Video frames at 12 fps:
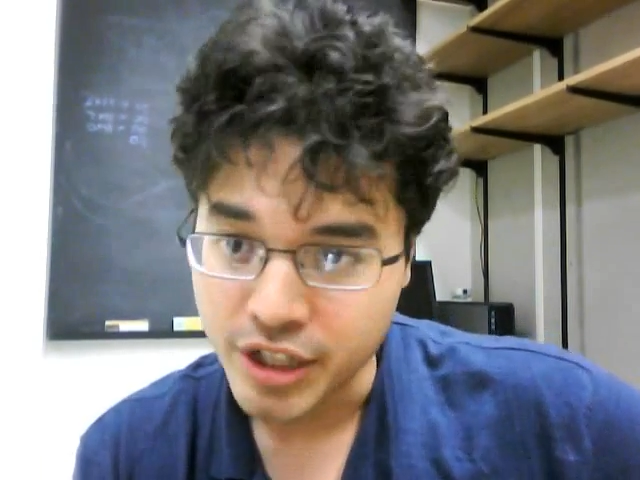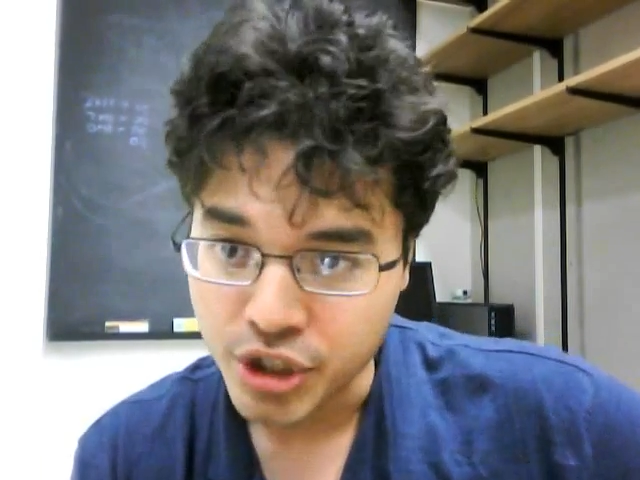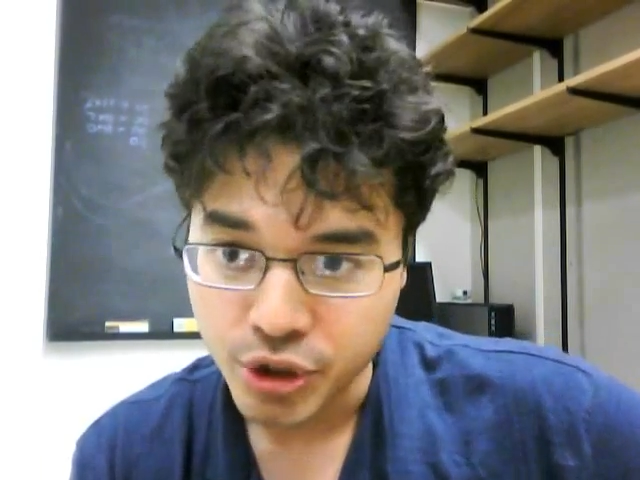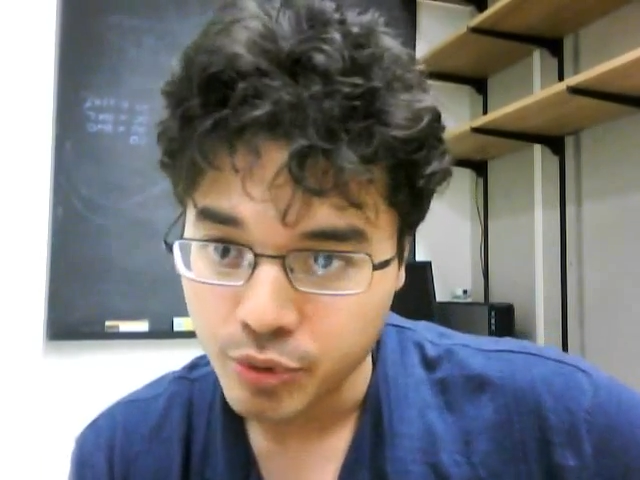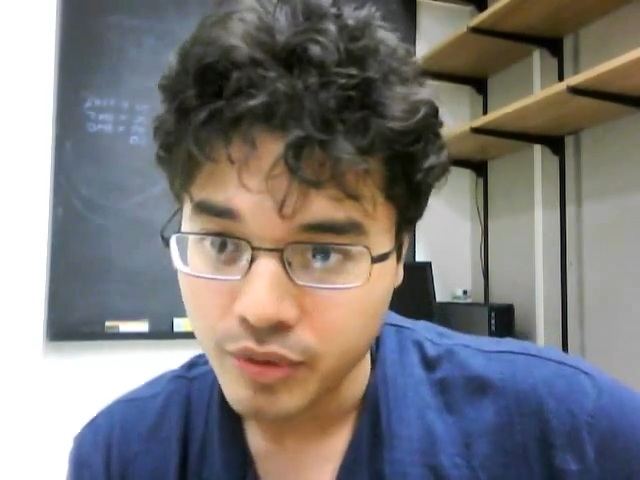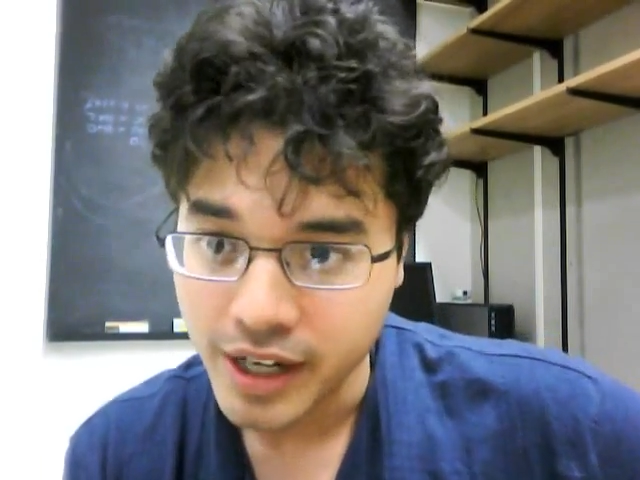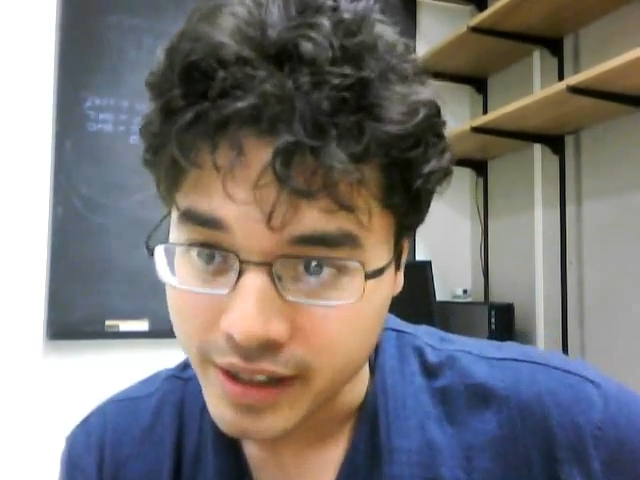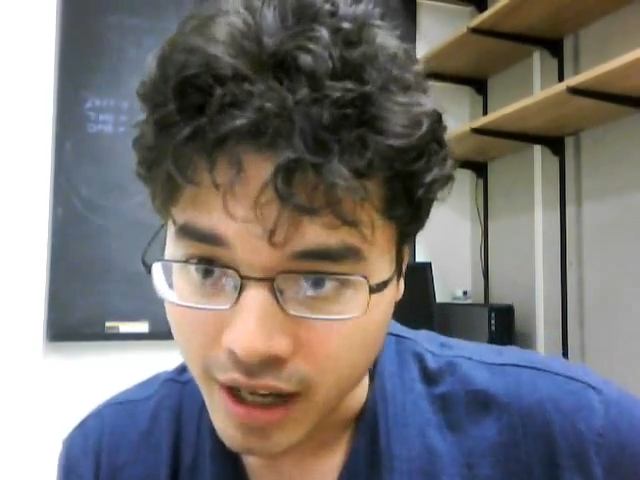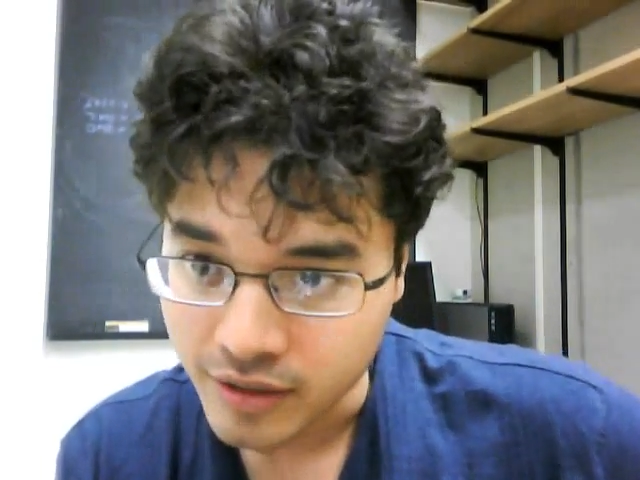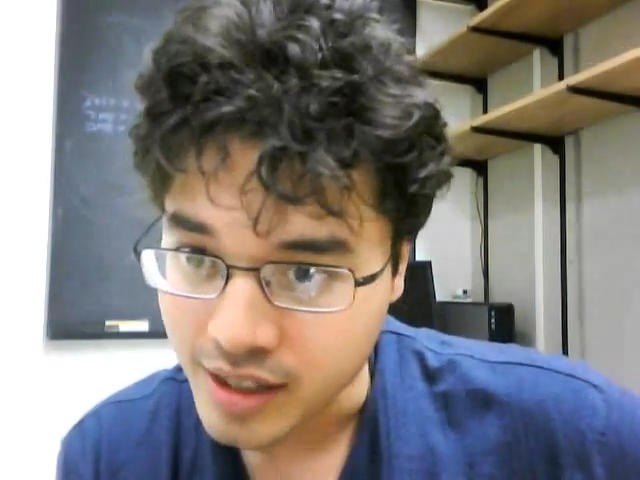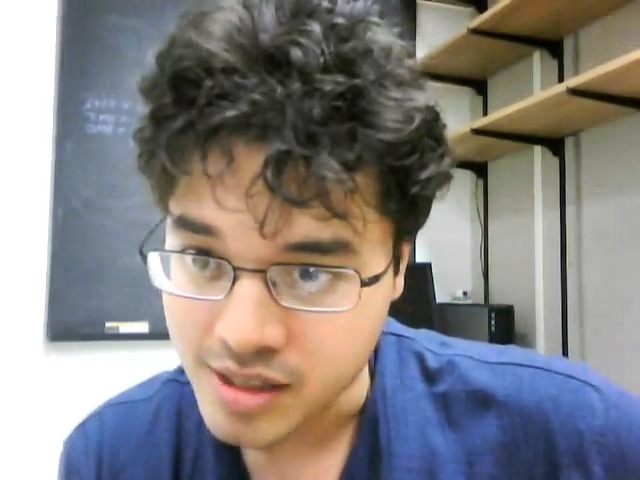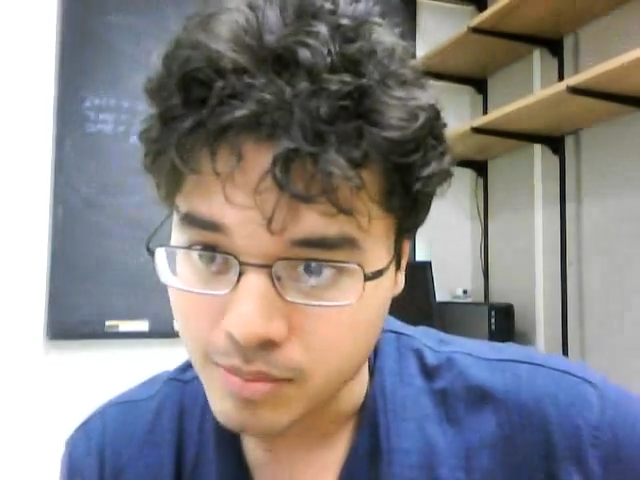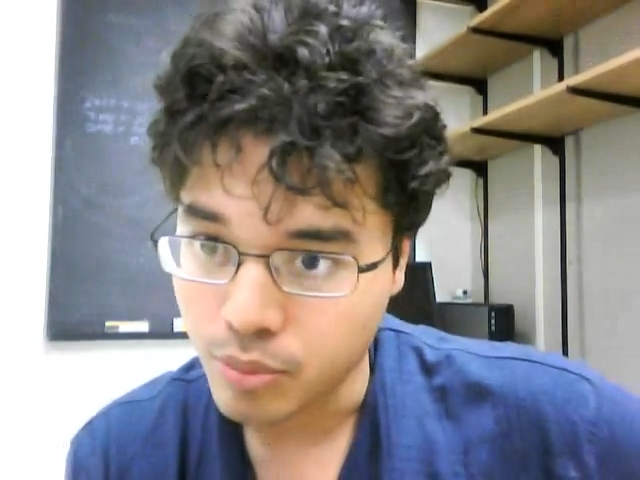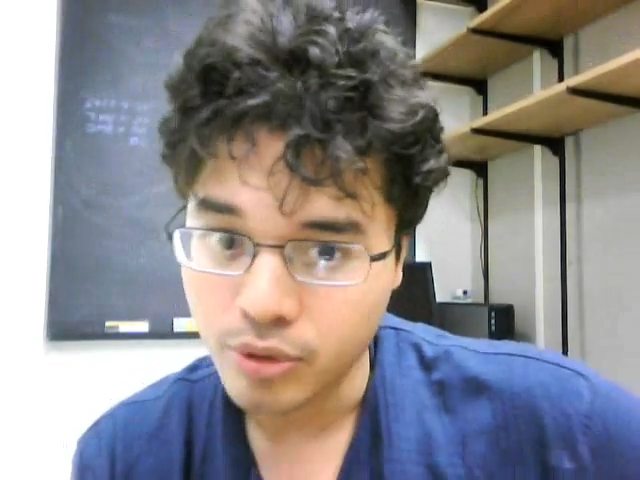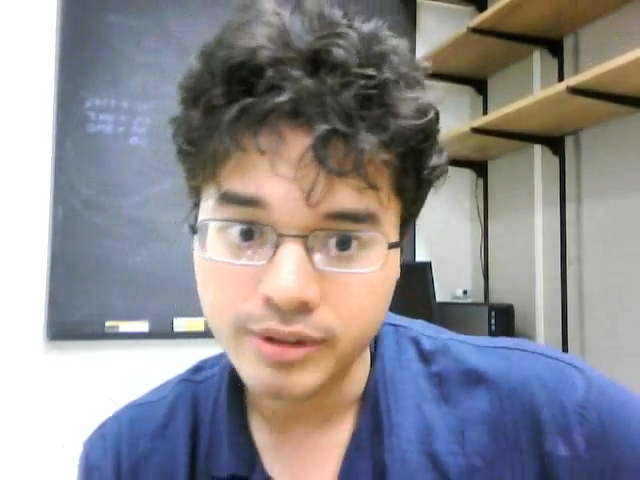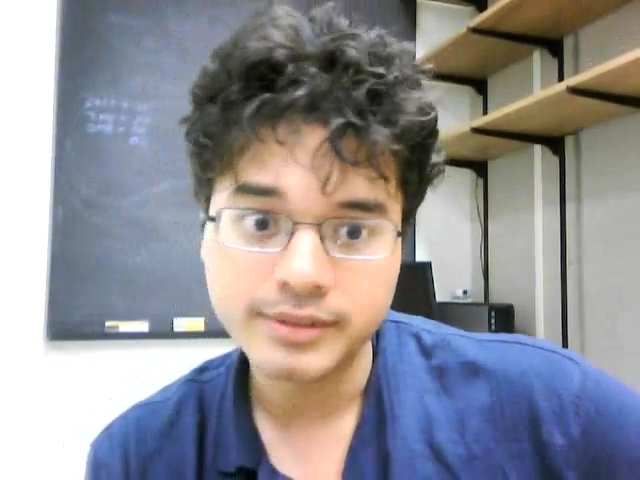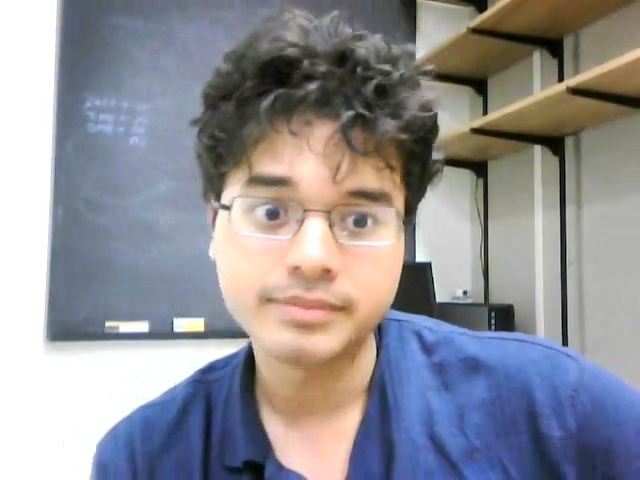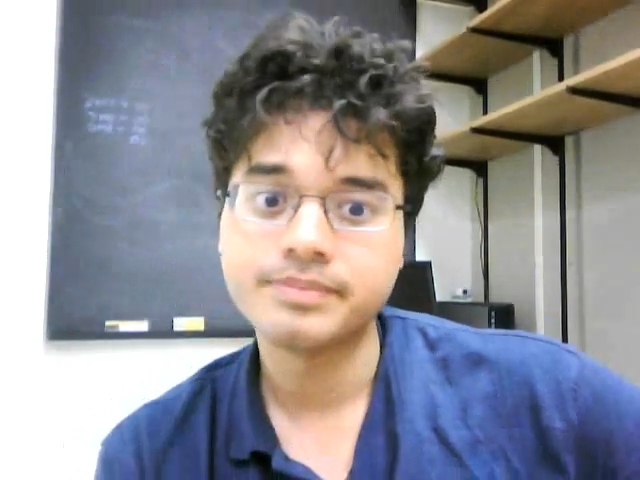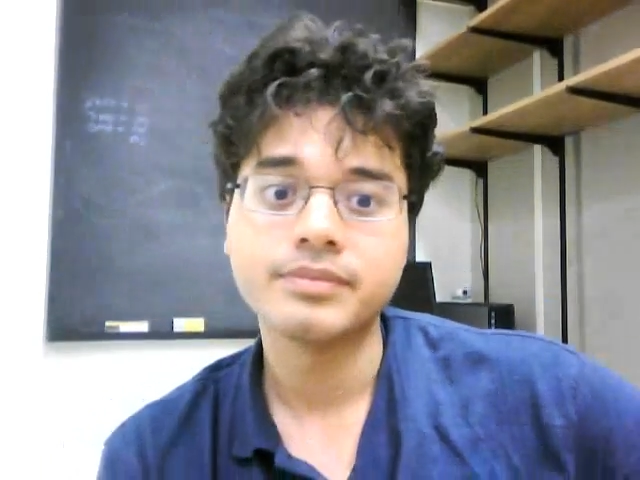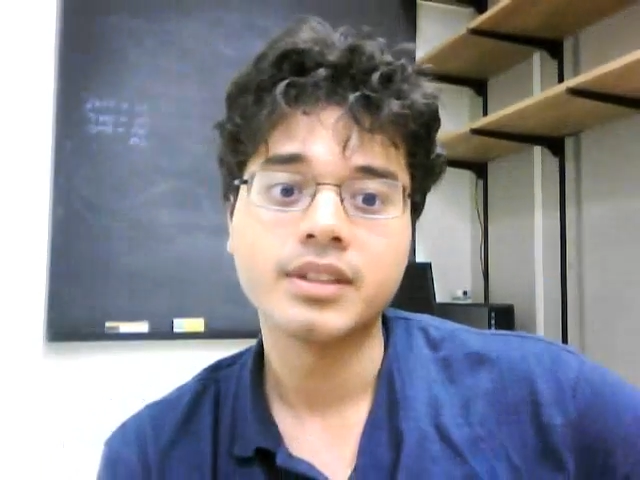issue right now that's important.